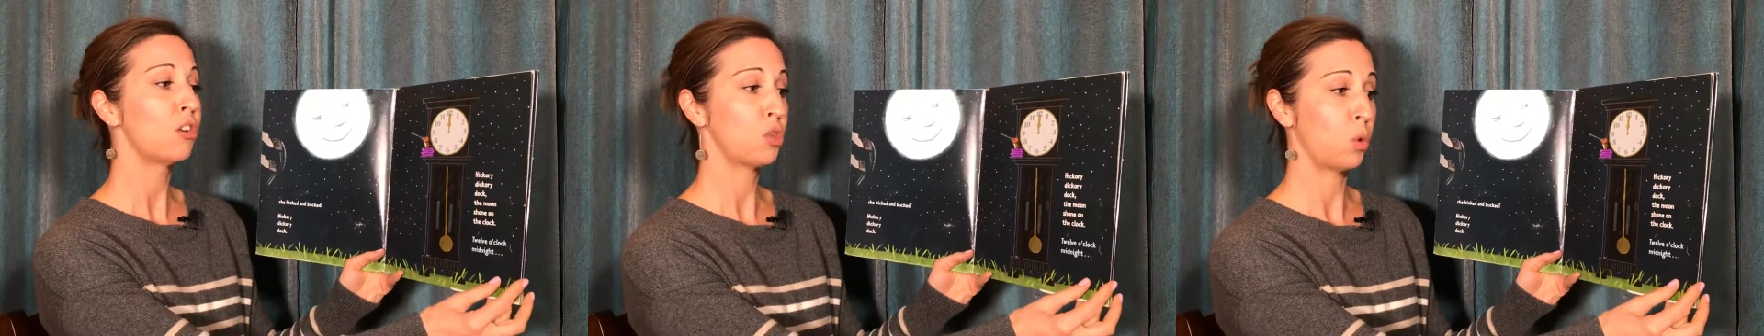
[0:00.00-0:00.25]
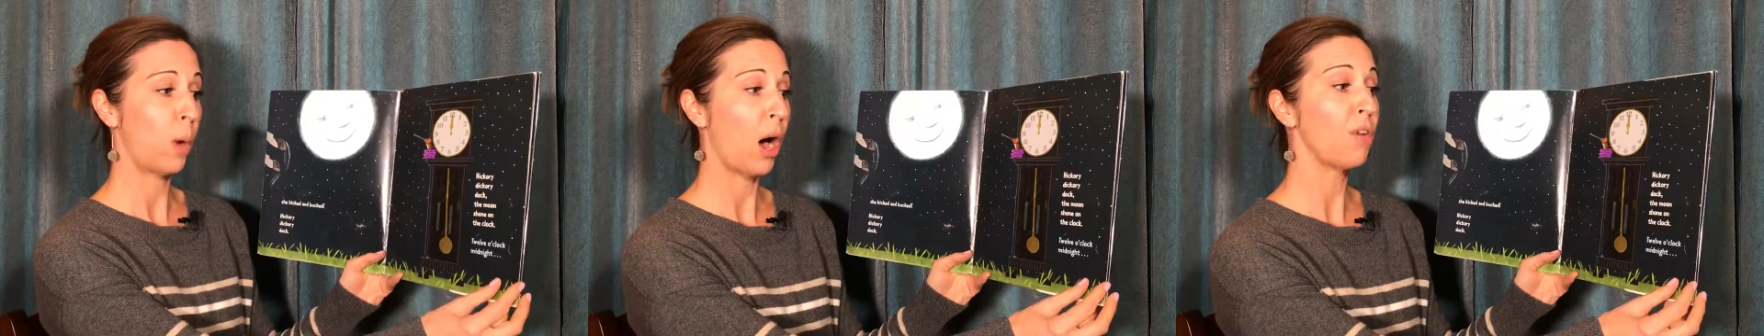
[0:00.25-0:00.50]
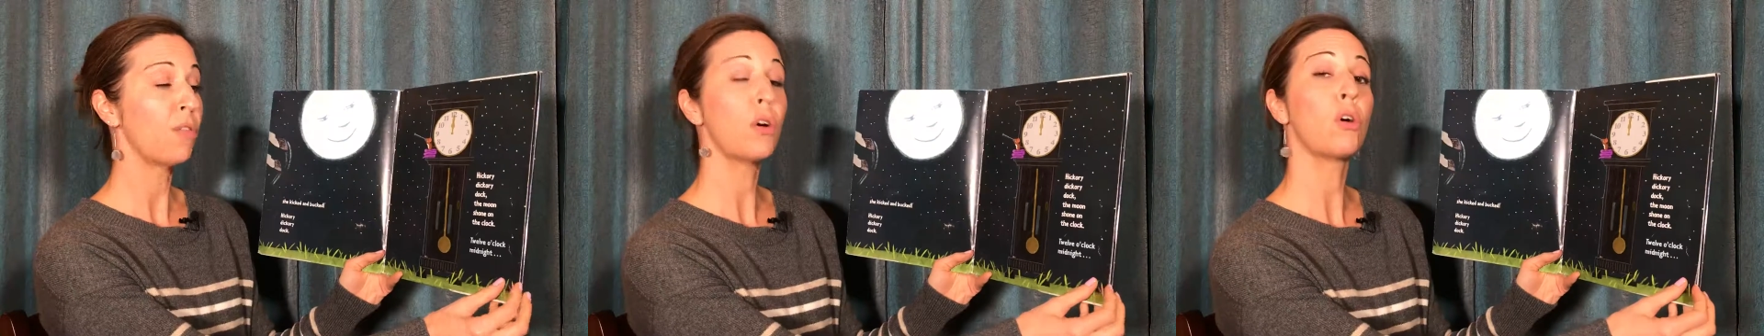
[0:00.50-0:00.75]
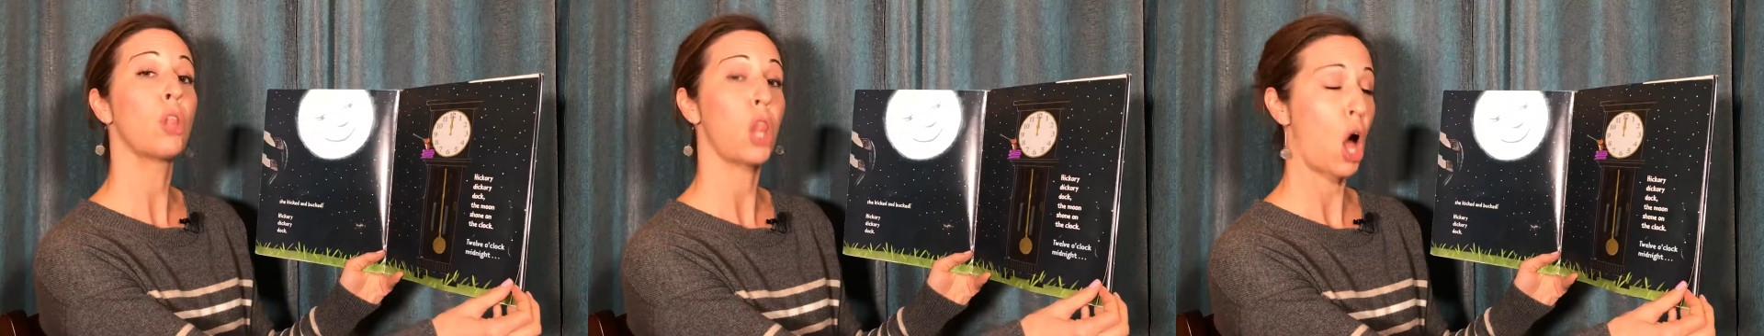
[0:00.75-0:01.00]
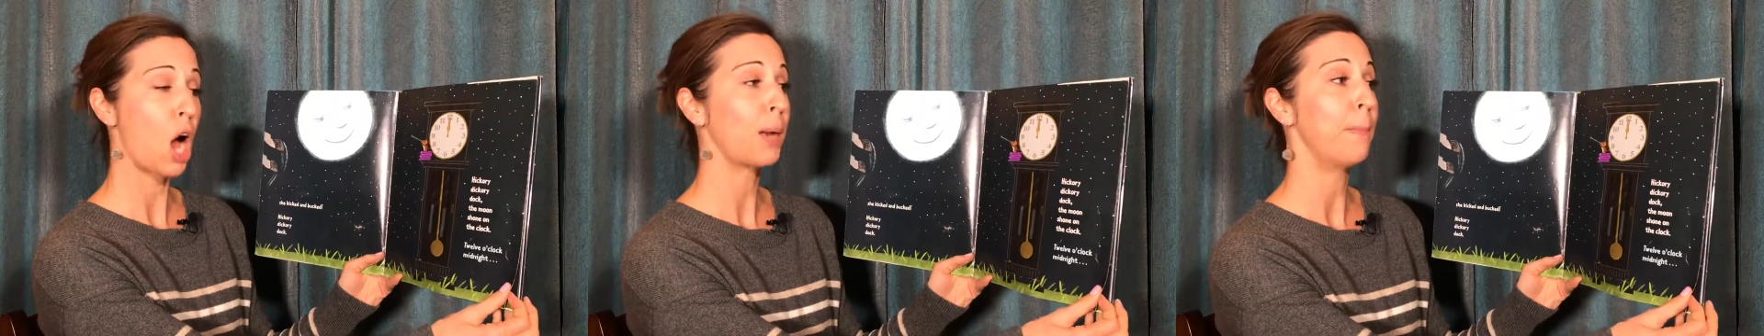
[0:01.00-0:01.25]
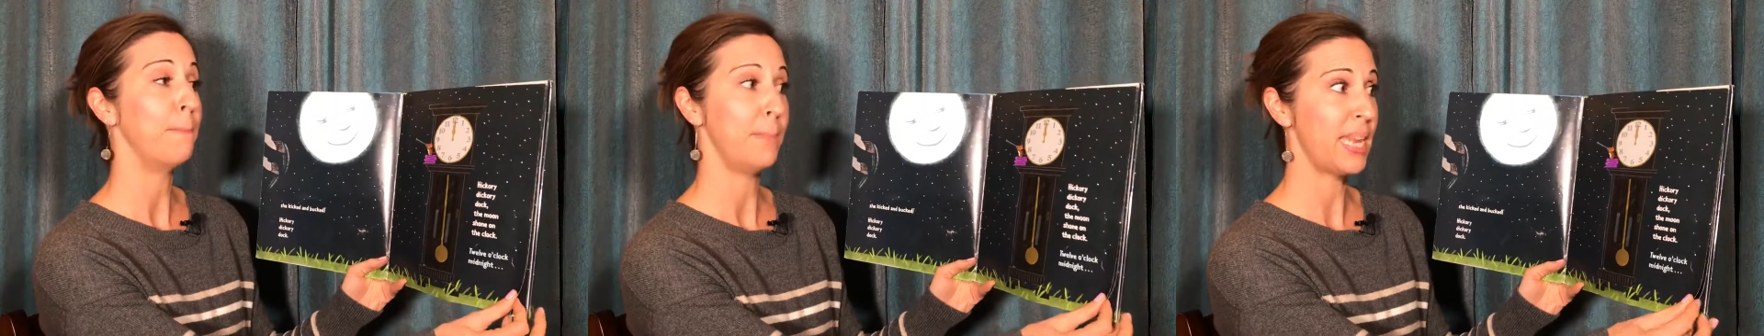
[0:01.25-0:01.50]
Twelve
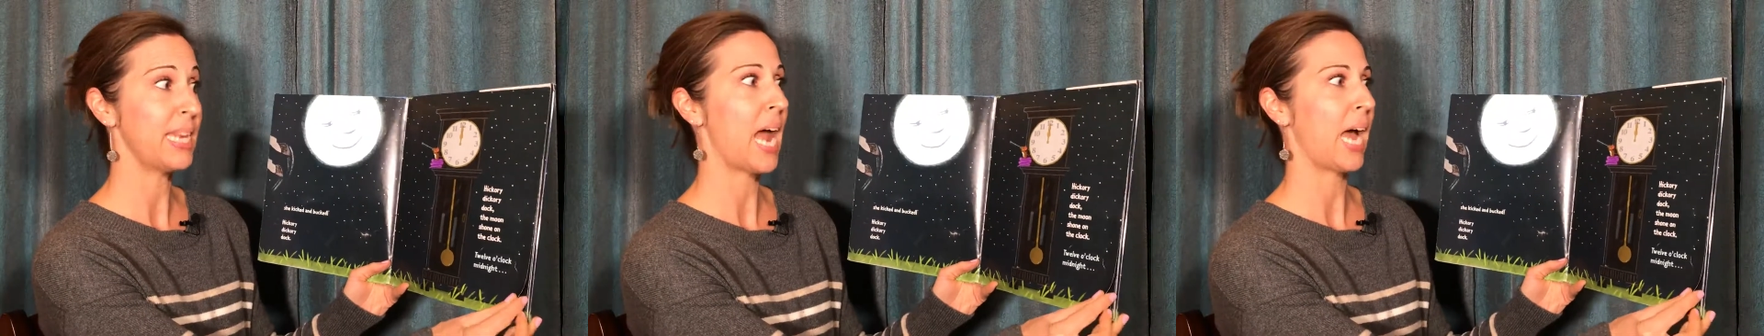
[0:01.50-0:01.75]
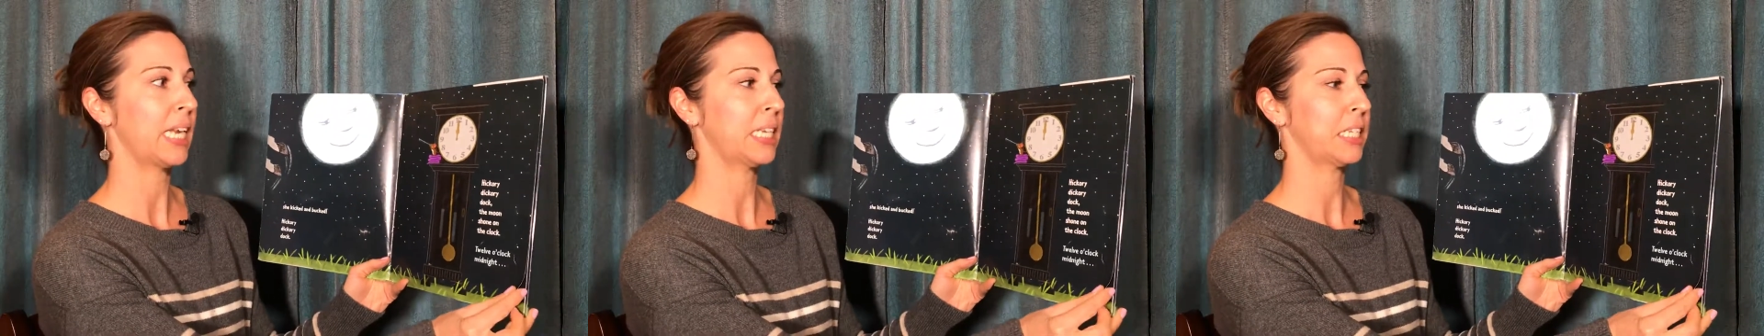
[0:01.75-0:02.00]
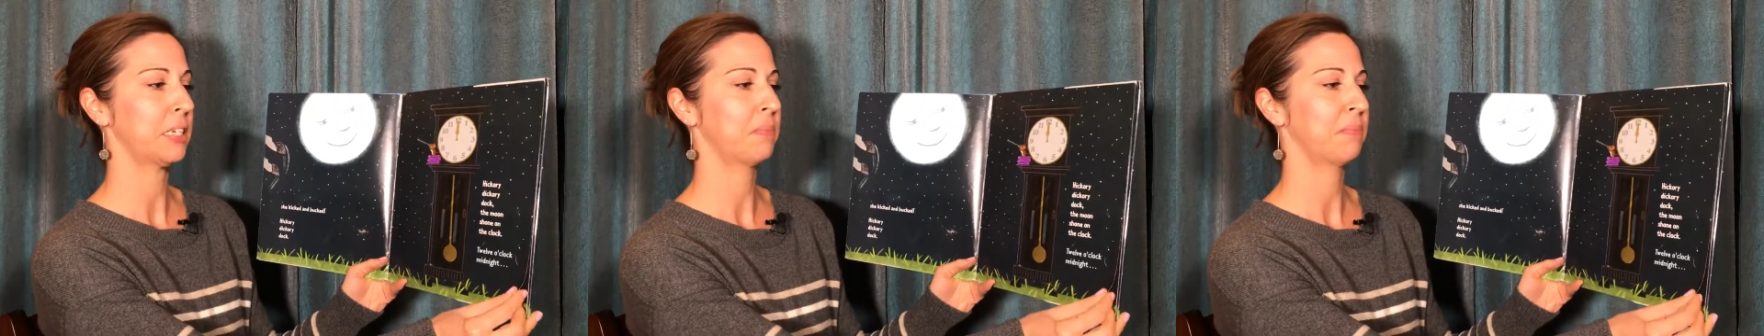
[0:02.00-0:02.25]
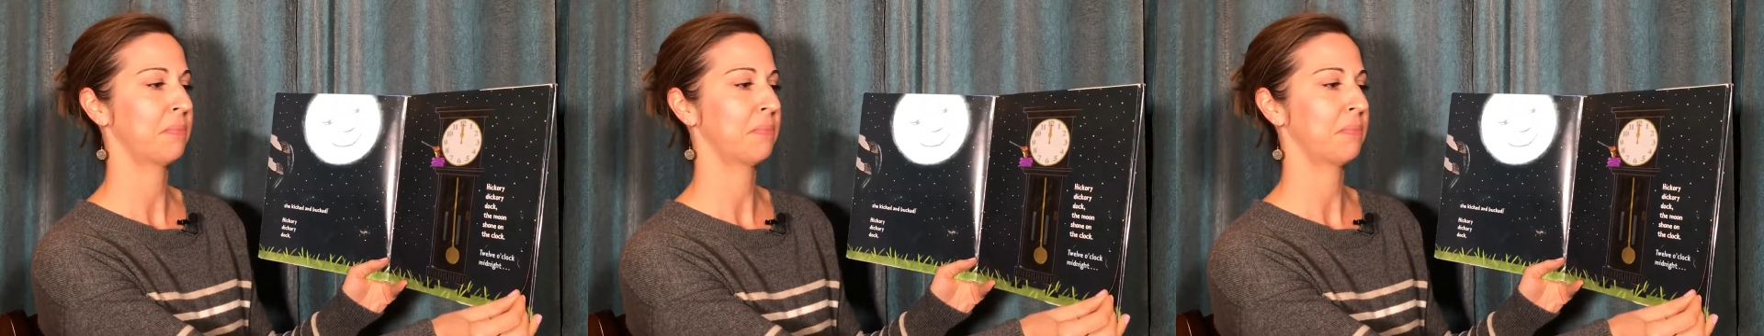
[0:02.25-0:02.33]
o'clock midnight.